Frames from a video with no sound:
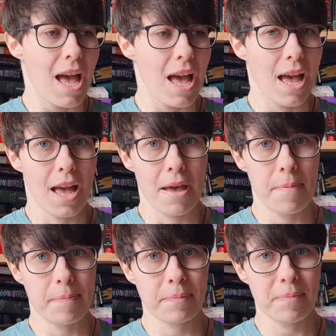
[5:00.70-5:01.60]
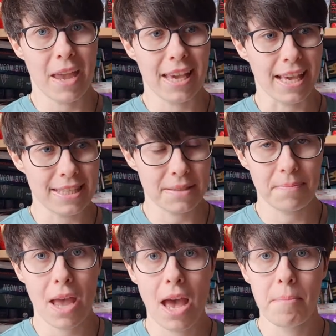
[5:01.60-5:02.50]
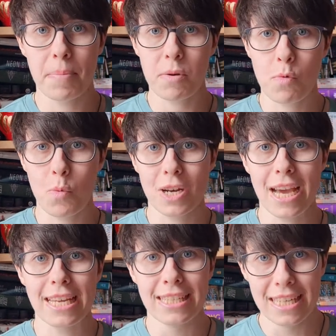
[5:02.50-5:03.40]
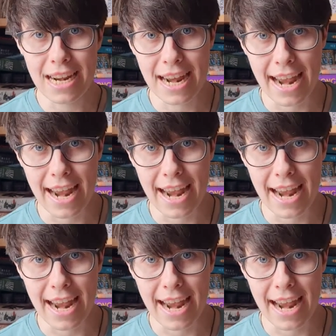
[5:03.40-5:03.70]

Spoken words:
but what I didn't